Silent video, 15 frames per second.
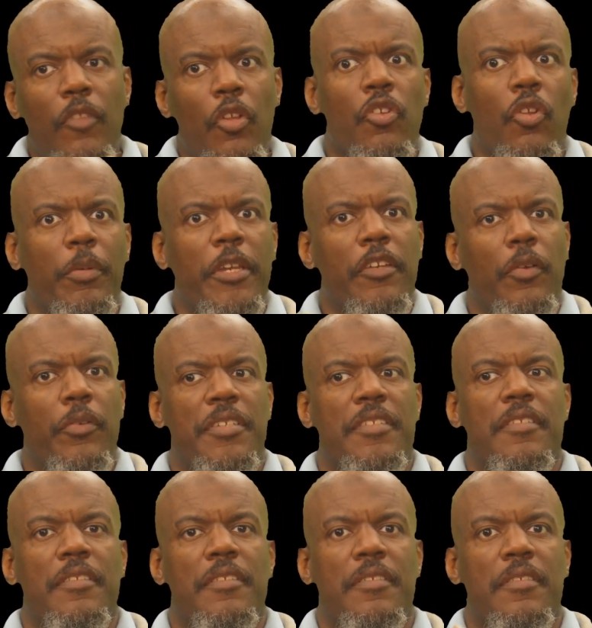Nobody
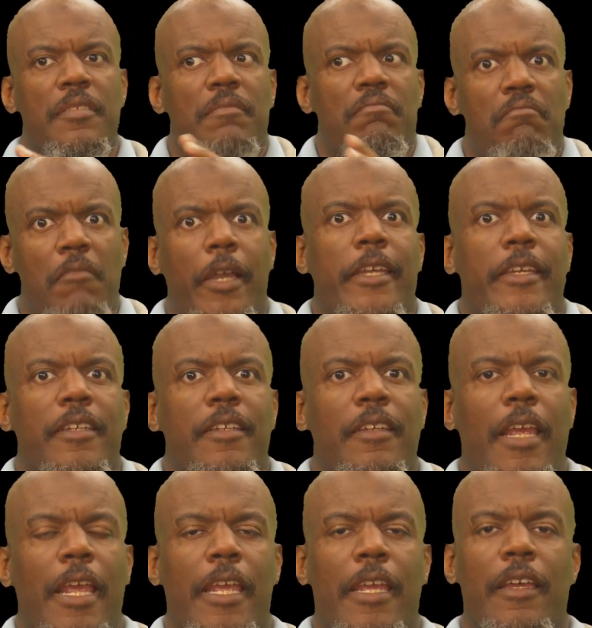notices Mike,
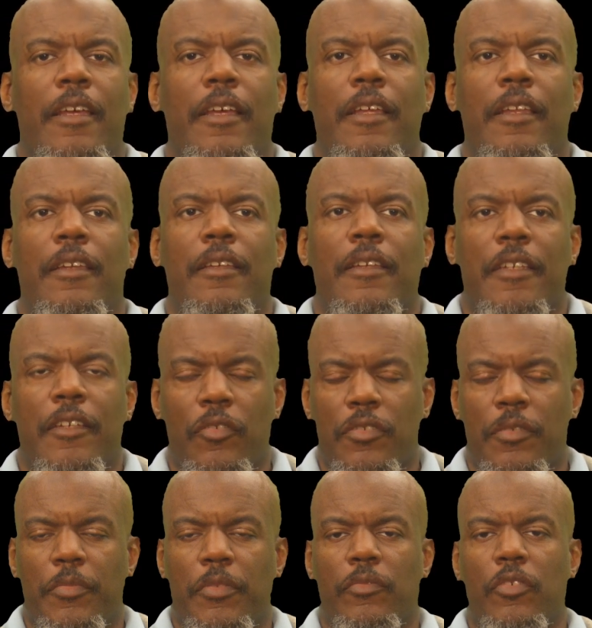and he goes
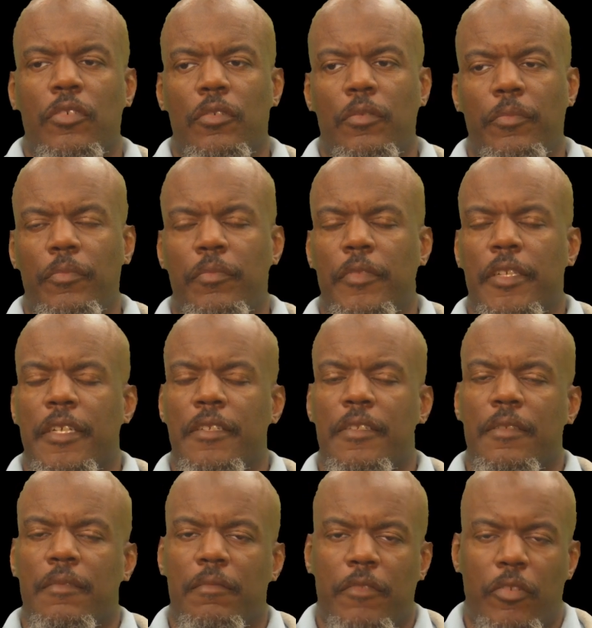up in the room. He
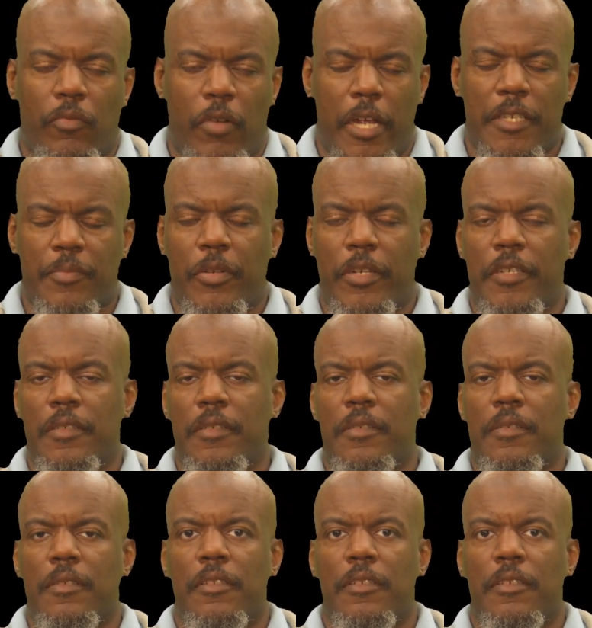gets harassed by his